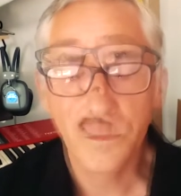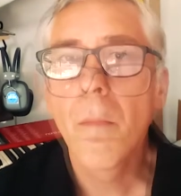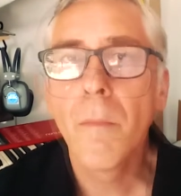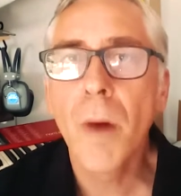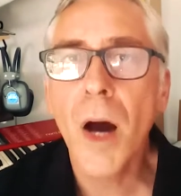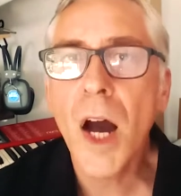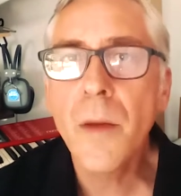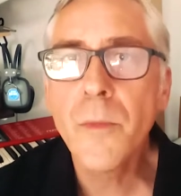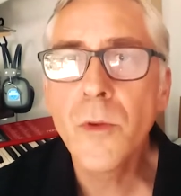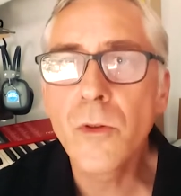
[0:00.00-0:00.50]

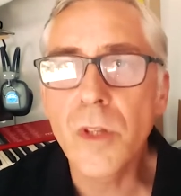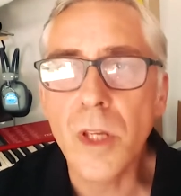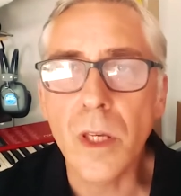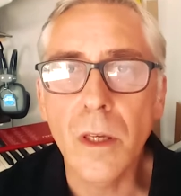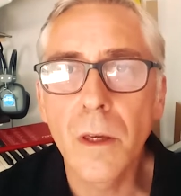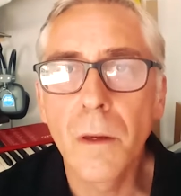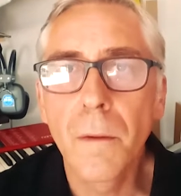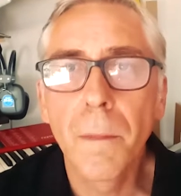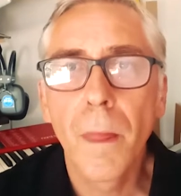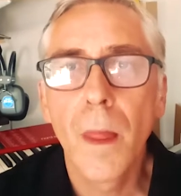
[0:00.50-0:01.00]
My
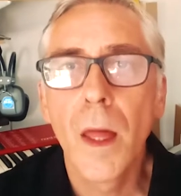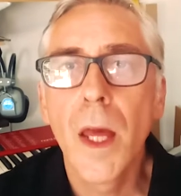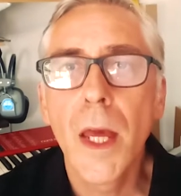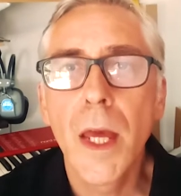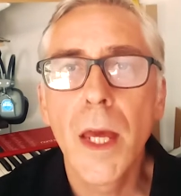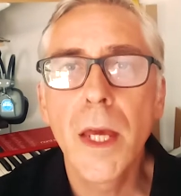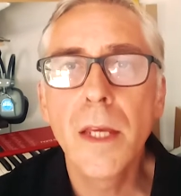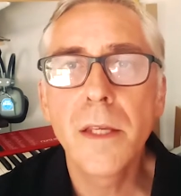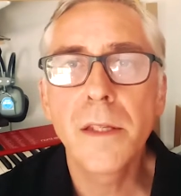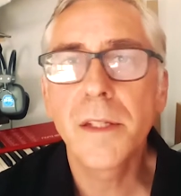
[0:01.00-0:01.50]
music
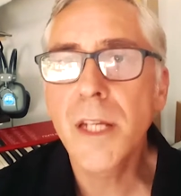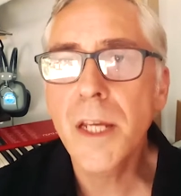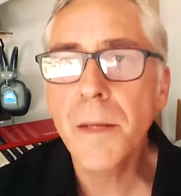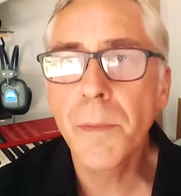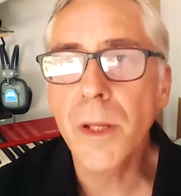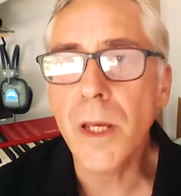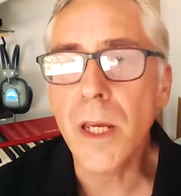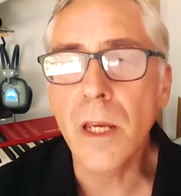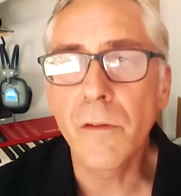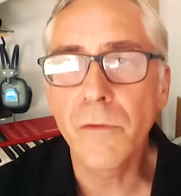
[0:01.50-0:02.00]
is
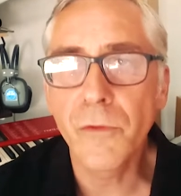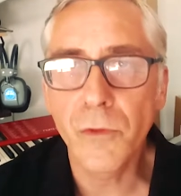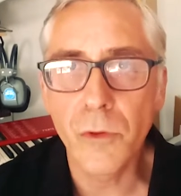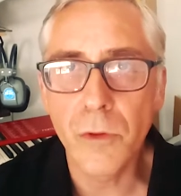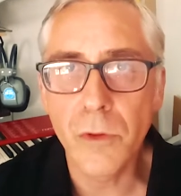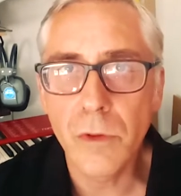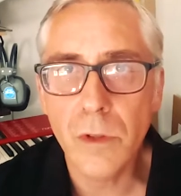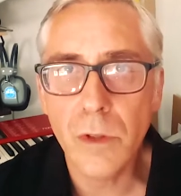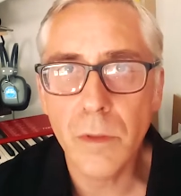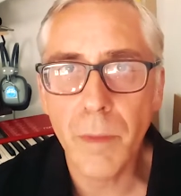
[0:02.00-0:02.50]
deeply
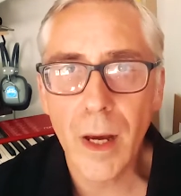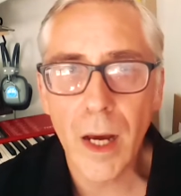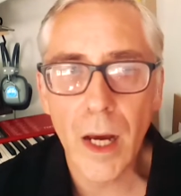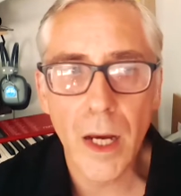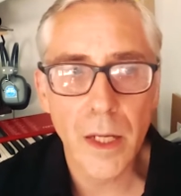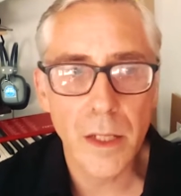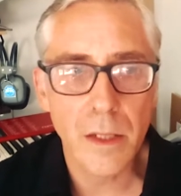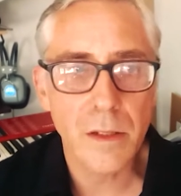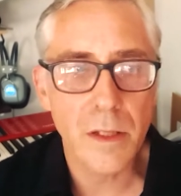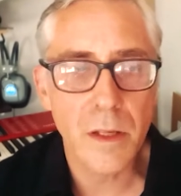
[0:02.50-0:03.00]
influenced
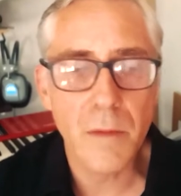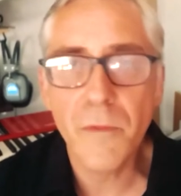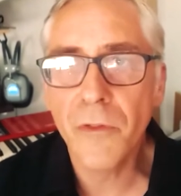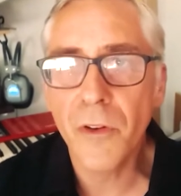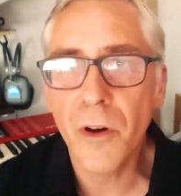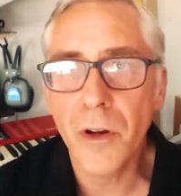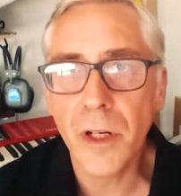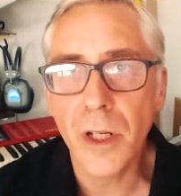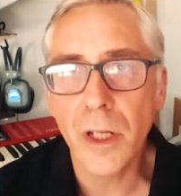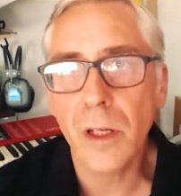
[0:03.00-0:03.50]
by
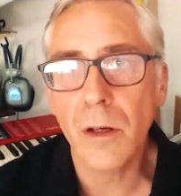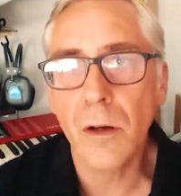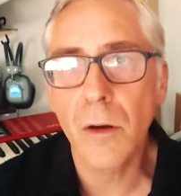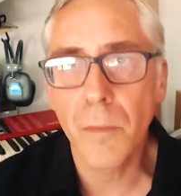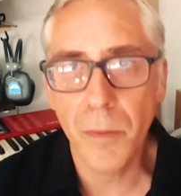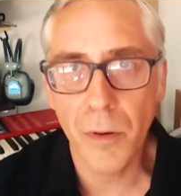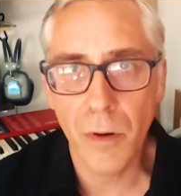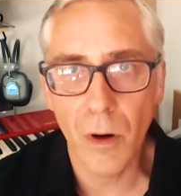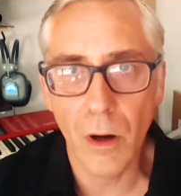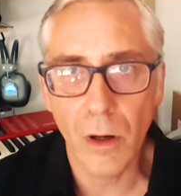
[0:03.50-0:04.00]
symphonic
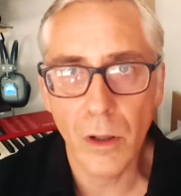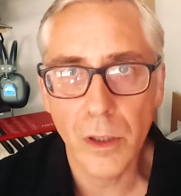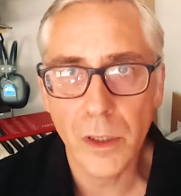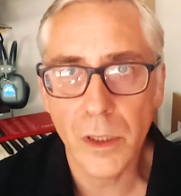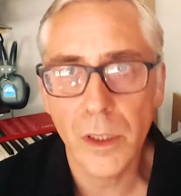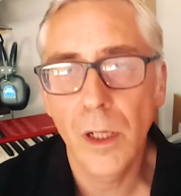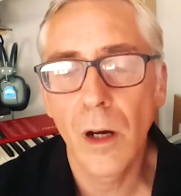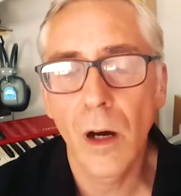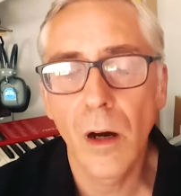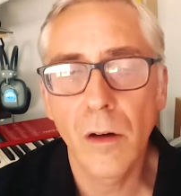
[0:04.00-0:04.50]
prog
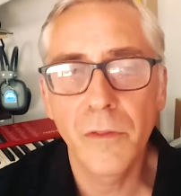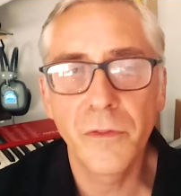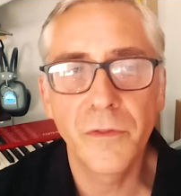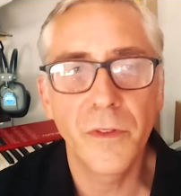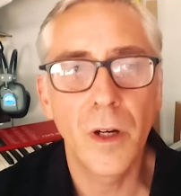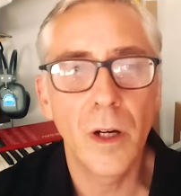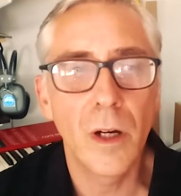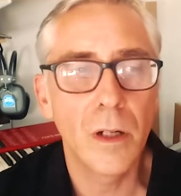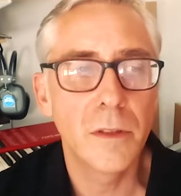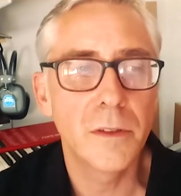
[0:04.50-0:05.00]
of
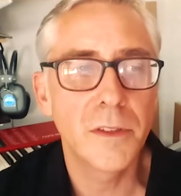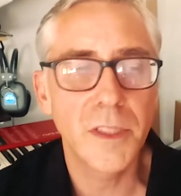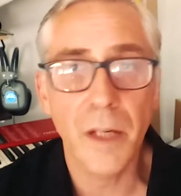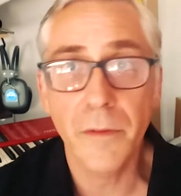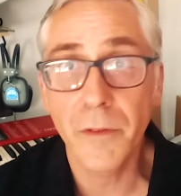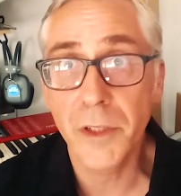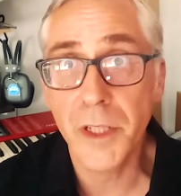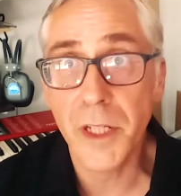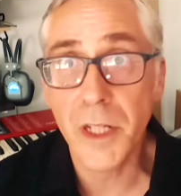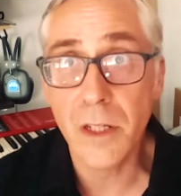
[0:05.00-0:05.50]

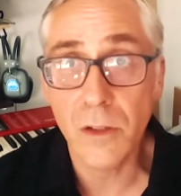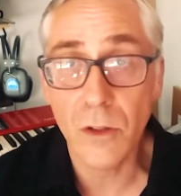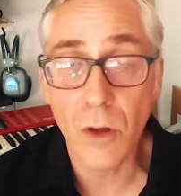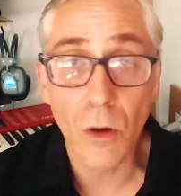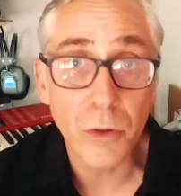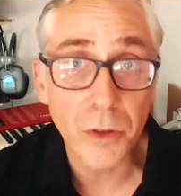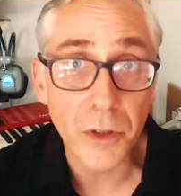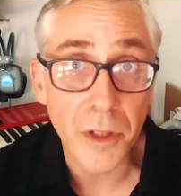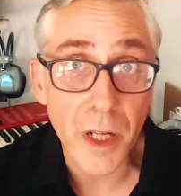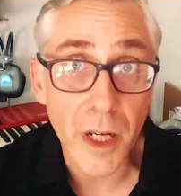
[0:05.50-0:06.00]
70s
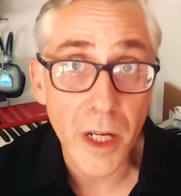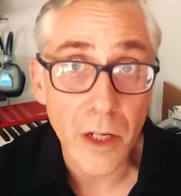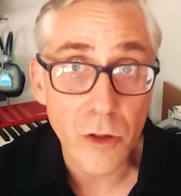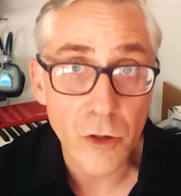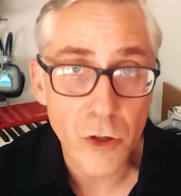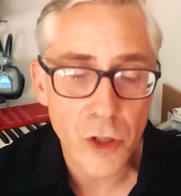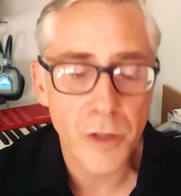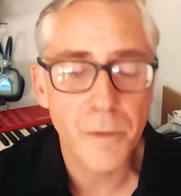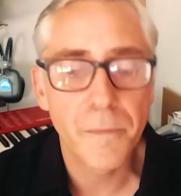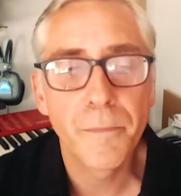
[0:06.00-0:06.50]
golden
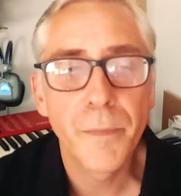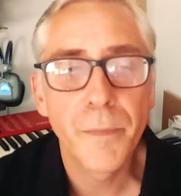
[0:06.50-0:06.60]
age.